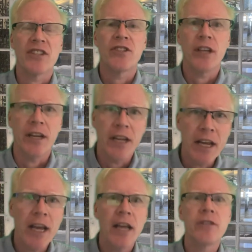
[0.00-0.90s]

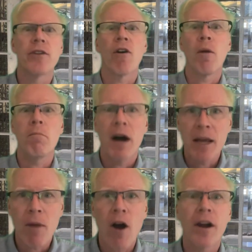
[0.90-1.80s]
CDs, there are
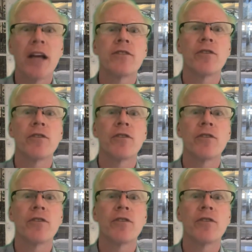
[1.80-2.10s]
money markets,